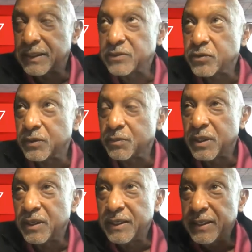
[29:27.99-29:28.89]
It's a
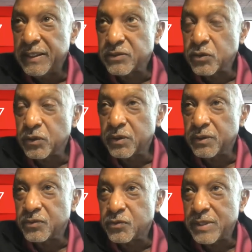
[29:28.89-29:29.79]

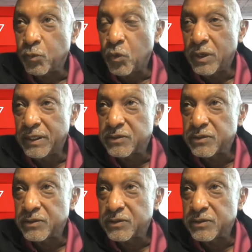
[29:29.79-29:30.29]
step one